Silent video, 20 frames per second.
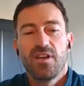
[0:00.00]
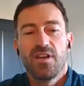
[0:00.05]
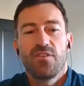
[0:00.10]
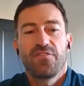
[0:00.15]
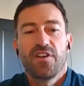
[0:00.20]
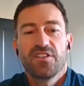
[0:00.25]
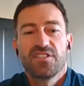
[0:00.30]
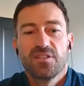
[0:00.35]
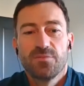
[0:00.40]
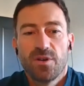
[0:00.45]
mean,
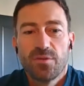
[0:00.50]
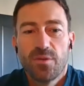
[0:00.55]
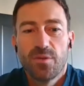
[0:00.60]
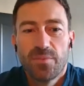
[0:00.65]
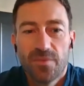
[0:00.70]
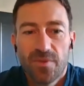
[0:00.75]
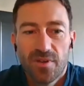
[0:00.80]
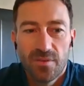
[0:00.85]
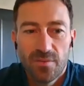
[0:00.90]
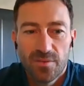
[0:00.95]
first it
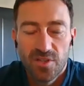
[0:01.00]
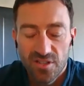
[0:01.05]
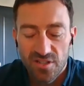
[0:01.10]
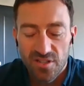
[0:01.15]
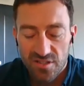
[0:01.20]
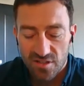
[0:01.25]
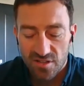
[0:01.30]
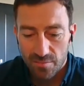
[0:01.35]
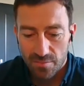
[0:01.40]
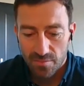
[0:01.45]
might be good
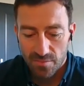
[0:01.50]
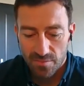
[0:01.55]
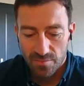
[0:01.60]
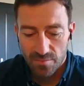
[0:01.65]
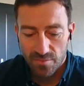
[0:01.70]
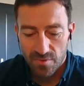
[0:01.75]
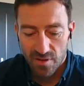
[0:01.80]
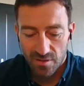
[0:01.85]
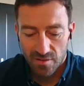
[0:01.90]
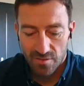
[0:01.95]
to sort of
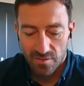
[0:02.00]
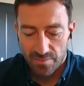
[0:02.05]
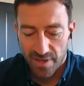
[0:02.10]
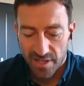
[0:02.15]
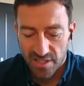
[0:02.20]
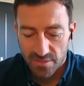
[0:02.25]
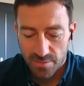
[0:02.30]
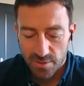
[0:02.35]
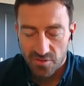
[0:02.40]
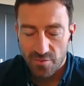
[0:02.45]

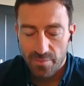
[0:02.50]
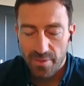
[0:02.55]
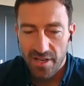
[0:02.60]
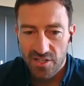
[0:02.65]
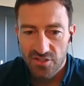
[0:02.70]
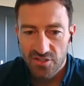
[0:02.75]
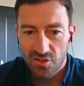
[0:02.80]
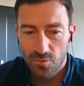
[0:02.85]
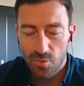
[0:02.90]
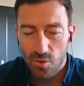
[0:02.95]
paint a bit of a
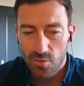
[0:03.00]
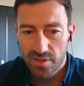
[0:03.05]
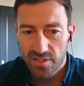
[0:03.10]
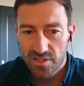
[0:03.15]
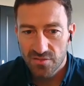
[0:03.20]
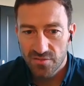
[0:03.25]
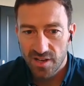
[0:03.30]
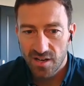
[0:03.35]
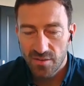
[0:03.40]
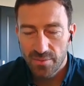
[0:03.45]
picture on what we're
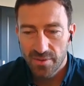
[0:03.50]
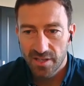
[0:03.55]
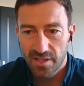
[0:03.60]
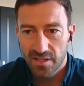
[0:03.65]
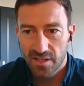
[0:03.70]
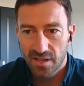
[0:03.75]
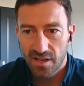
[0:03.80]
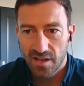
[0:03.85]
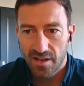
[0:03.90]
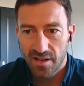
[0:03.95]

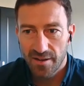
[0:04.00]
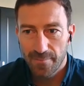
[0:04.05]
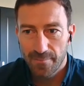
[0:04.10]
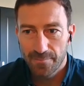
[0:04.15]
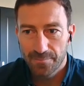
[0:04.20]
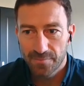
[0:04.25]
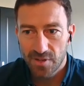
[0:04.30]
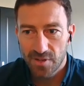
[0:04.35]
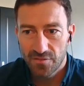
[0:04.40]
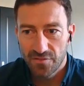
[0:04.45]
developing
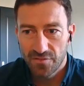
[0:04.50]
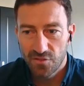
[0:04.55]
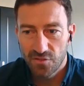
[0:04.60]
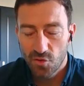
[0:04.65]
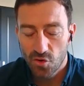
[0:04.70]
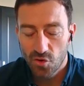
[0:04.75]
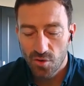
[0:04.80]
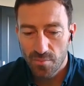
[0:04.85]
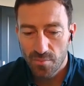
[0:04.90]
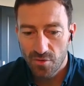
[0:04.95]

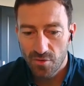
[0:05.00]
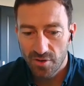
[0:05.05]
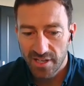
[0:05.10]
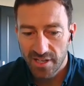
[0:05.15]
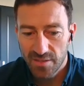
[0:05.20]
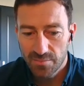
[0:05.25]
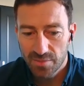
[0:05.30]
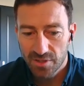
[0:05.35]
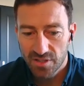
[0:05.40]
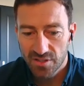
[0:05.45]
for
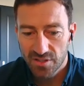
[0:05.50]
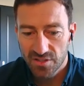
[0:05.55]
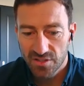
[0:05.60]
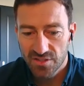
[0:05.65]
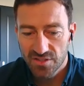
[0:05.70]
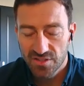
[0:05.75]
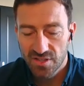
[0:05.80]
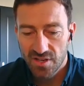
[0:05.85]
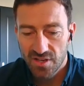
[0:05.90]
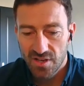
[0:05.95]
marine,
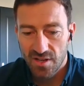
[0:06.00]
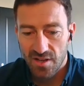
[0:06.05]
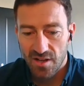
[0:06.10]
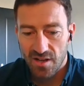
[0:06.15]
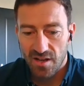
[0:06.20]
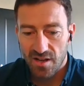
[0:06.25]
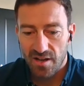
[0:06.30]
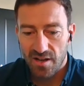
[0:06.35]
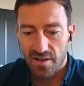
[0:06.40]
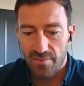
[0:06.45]
because
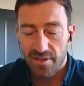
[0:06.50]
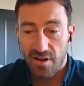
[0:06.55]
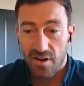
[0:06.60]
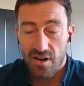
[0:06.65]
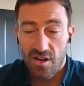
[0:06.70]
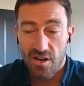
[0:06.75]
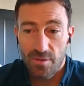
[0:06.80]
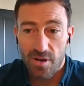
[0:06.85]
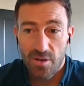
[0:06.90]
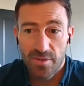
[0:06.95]
I
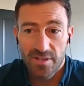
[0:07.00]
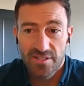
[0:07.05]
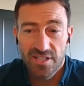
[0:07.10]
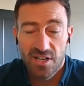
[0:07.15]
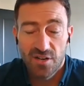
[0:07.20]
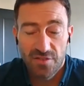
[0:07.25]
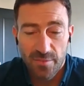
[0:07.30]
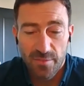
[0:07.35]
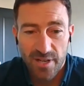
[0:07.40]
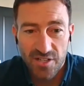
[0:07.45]

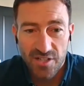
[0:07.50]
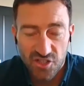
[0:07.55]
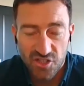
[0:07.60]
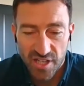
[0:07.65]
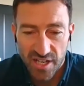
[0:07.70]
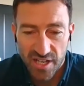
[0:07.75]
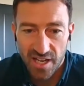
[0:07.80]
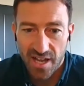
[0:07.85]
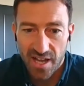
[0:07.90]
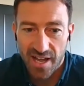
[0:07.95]
myself, I'm an
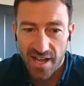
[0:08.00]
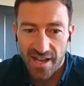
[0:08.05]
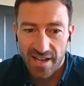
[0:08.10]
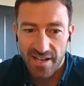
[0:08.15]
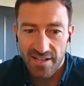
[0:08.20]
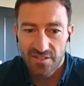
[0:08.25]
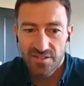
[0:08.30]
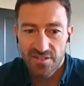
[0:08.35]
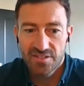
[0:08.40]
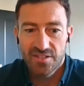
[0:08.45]
engineer,
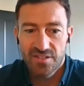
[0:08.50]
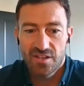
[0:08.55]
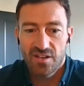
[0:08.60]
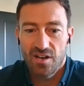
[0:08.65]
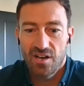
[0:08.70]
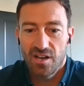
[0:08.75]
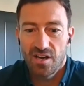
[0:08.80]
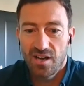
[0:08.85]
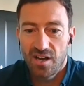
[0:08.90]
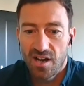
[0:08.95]
and
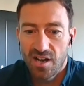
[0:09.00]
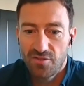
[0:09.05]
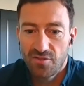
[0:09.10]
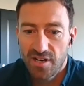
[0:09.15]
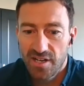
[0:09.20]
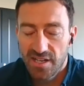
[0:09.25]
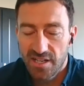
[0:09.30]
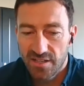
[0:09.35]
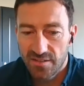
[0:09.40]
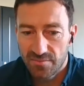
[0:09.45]
I
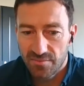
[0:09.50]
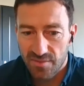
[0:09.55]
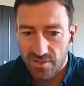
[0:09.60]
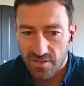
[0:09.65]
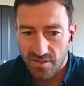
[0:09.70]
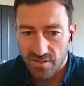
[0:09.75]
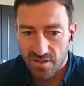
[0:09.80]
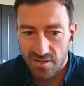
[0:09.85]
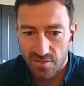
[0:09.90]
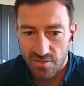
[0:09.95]
really
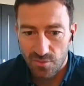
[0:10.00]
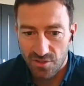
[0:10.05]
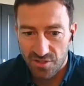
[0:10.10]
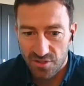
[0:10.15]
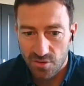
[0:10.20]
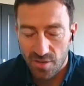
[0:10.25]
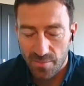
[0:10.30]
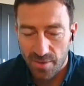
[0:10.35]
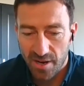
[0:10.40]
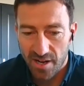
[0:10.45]
was
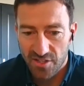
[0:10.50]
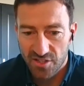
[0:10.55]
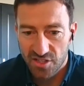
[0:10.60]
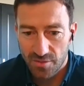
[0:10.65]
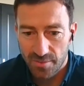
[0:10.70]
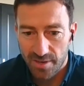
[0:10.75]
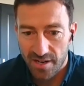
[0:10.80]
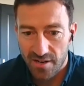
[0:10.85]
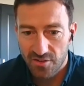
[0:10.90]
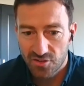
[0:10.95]
quite passionate
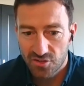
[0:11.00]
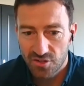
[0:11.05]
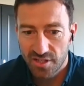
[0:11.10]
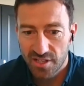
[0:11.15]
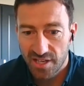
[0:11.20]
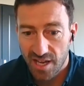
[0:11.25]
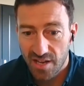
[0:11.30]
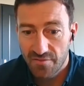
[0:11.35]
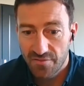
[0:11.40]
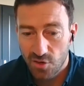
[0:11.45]
about trying
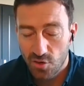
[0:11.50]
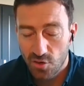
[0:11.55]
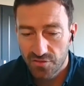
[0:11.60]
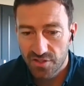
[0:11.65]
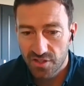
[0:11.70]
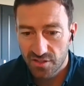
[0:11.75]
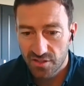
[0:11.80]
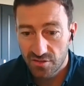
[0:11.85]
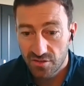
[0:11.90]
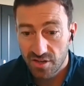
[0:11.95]
to get
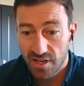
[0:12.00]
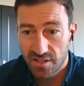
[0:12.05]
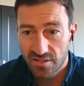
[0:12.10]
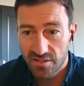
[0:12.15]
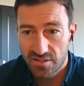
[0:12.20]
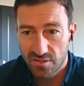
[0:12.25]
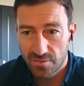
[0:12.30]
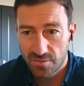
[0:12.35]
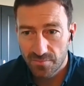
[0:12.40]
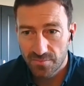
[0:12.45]
involved in creating
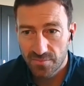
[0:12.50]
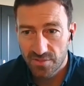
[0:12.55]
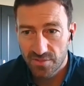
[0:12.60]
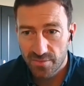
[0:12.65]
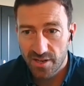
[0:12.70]
some